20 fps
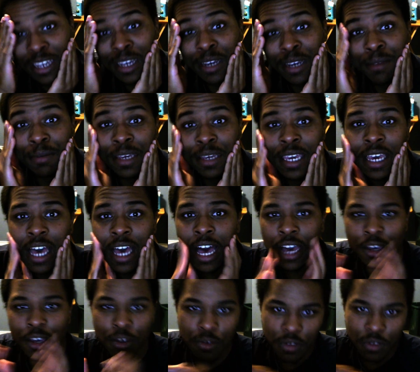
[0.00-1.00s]
But yeah,
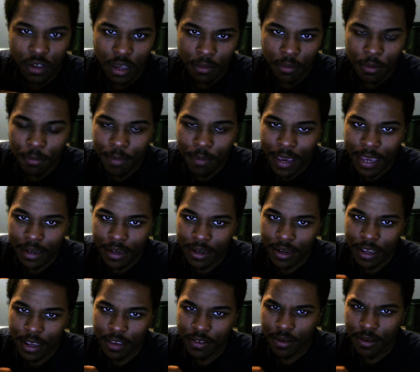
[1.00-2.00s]
Aku's coming back the
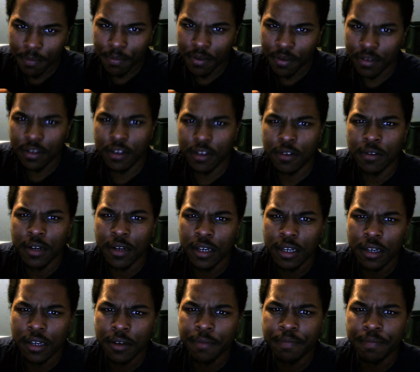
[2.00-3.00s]
next episode
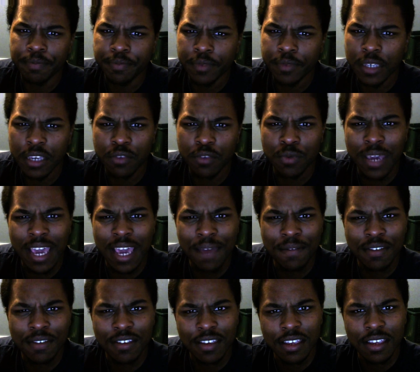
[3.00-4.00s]
because we haven't
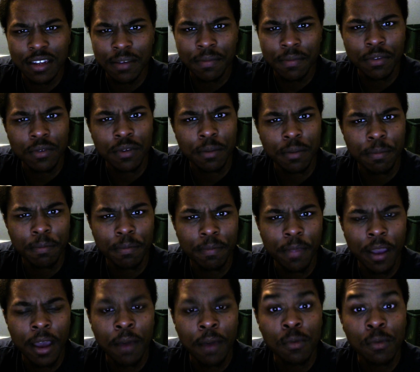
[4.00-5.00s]
seen him through the
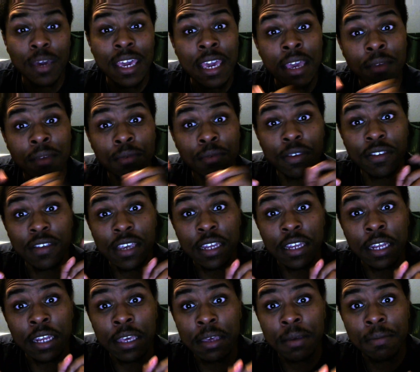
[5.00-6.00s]
we seen
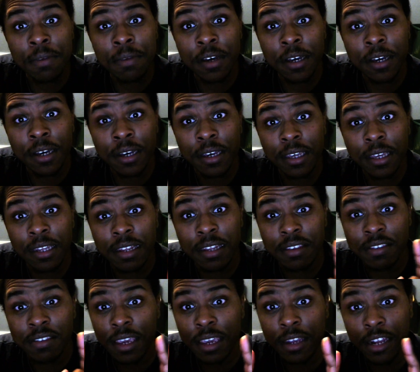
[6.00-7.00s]
him in the
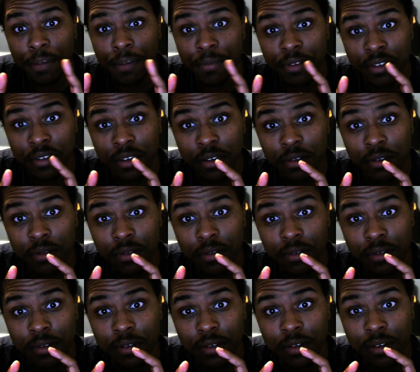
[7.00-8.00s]
second episode
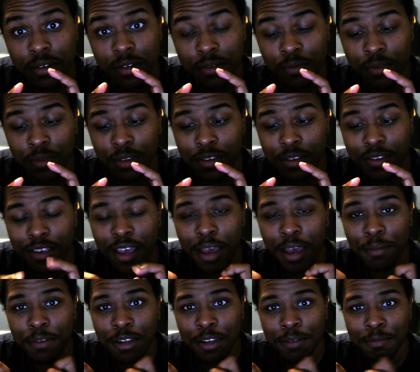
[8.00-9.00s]
with his
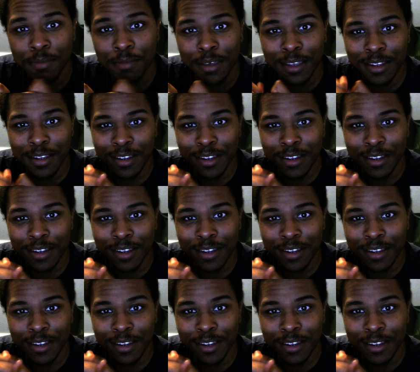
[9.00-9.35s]
comedy bit.